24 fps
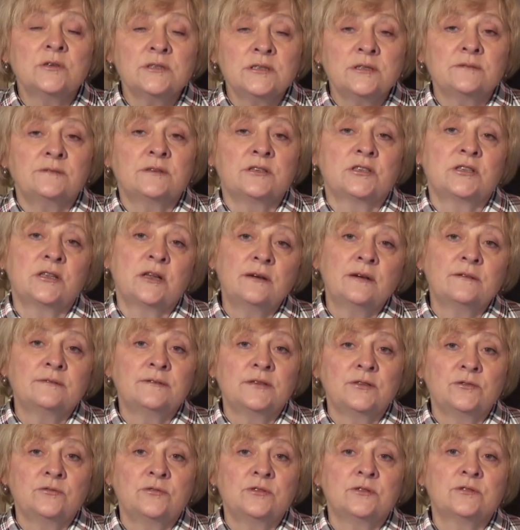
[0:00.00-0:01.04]
Everyone
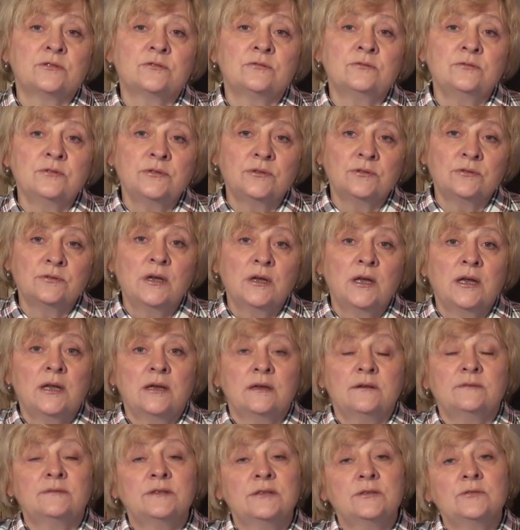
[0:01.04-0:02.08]
knows that this lodge
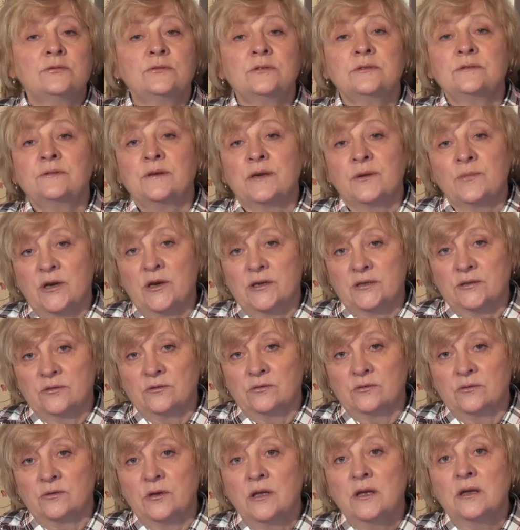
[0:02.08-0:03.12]
possesses
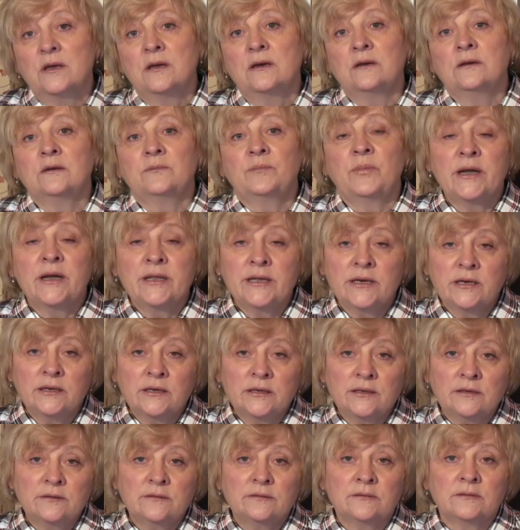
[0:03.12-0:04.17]
esoteric
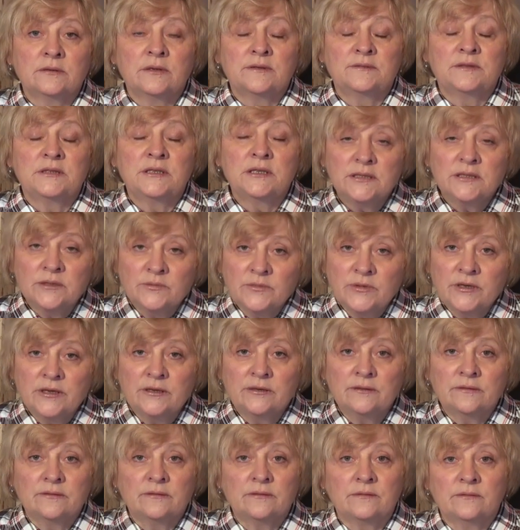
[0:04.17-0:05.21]
knowledge.
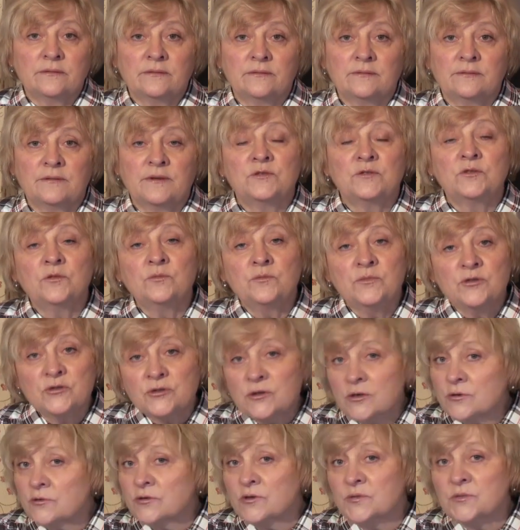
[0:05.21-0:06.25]
It does operate, and
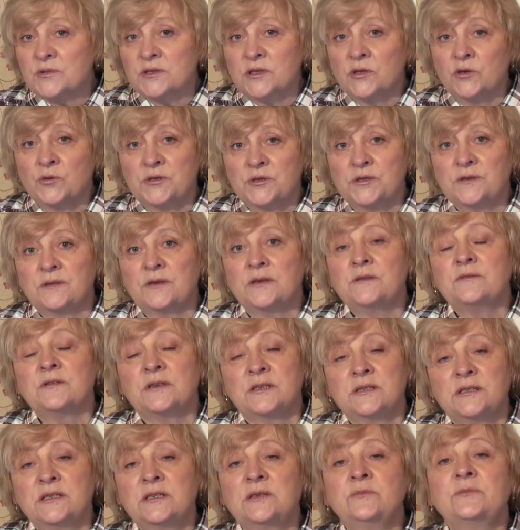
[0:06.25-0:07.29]
I think some
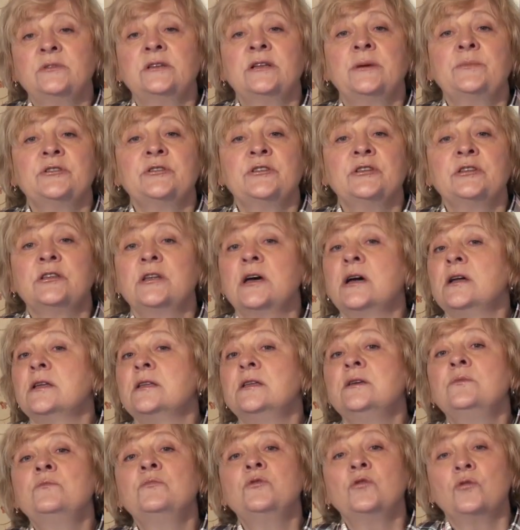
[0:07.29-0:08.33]
presidents, not only
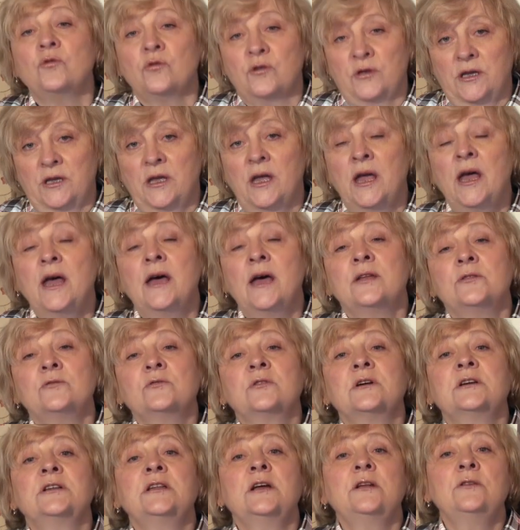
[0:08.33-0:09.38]
Africans,
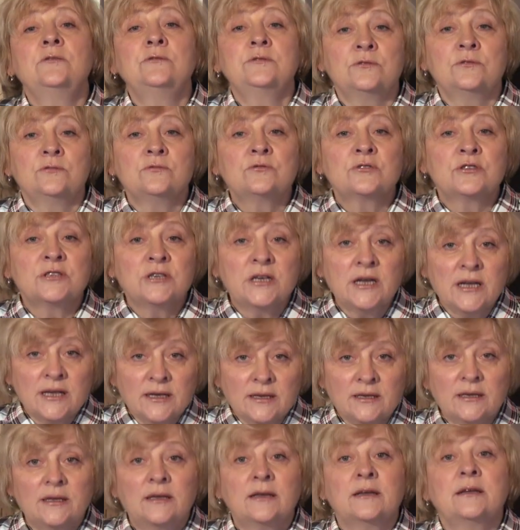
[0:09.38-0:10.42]
have left the
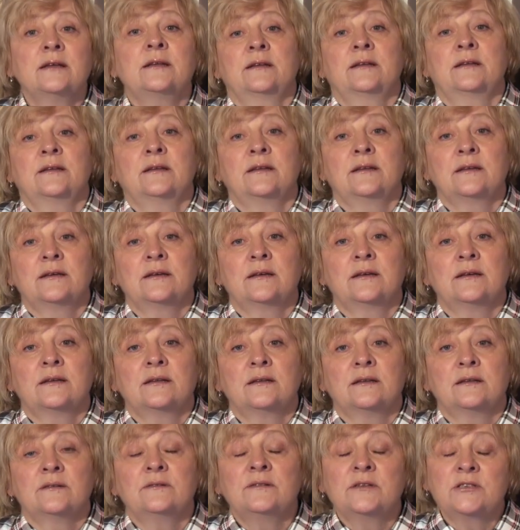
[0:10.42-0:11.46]
lodge because many
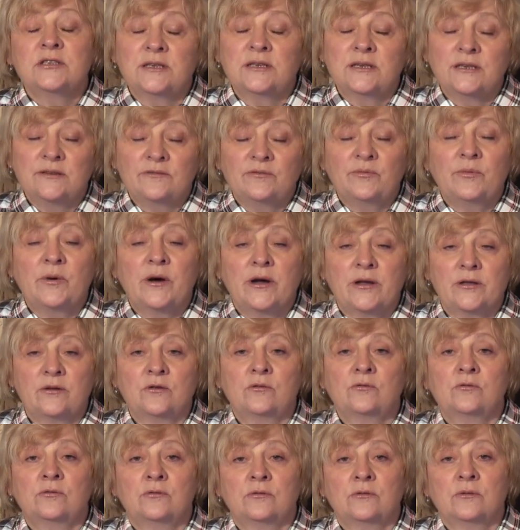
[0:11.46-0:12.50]
people got to
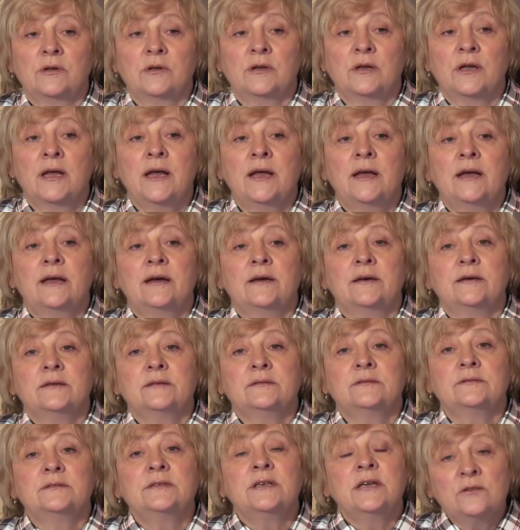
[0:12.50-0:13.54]
understand who
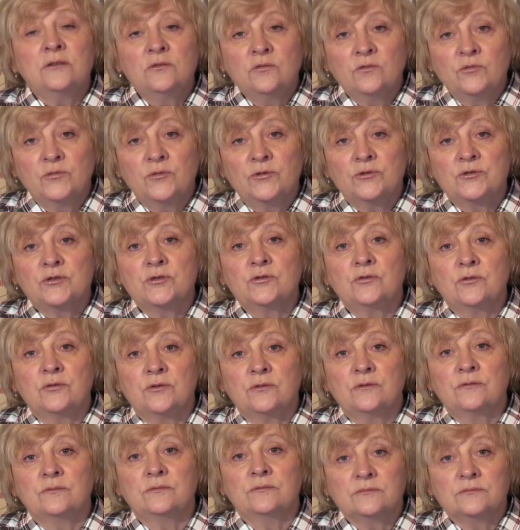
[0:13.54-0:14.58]
really governs
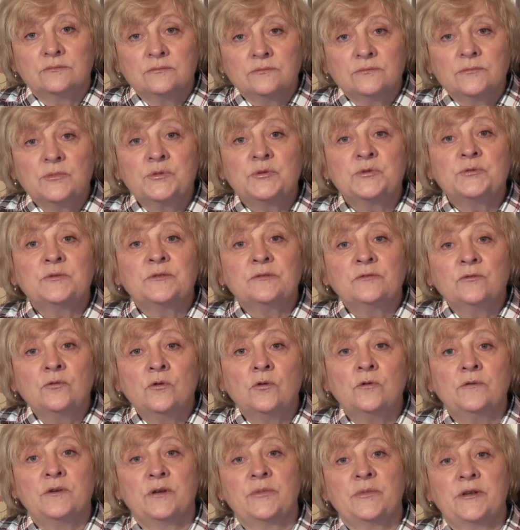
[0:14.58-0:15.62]
countries and
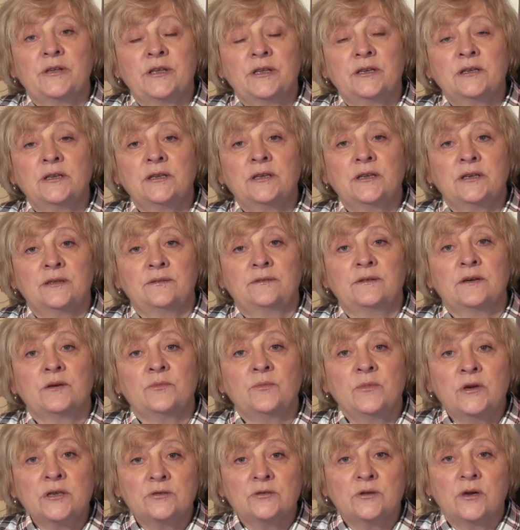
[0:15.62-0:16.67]
control their lives.
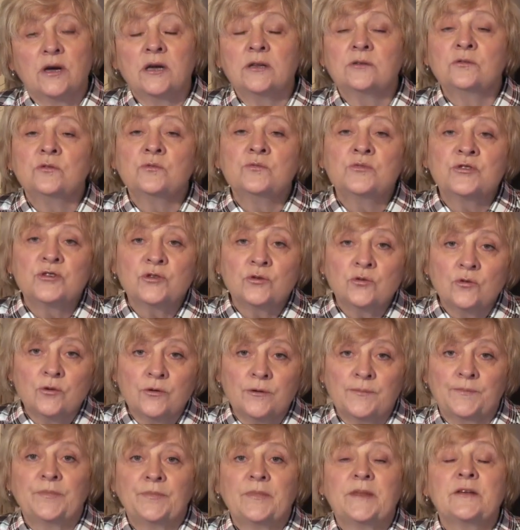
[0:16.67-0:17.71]

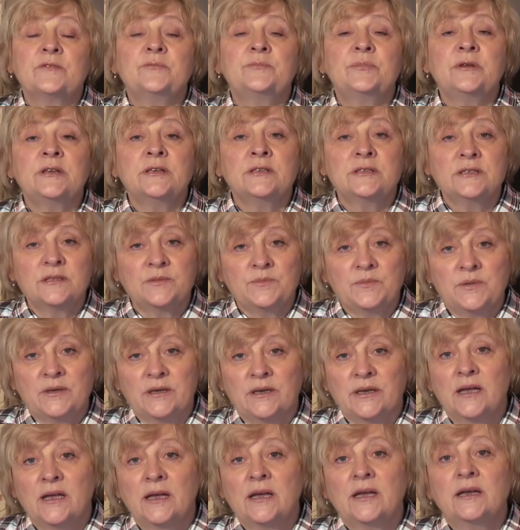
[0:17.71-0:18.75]
It's shown in many
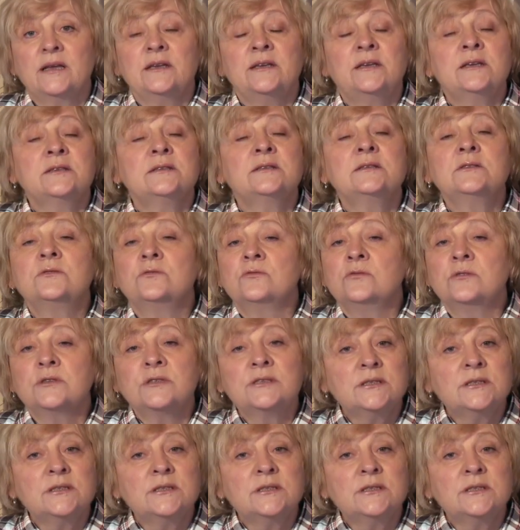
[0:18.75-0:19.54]
documentaries.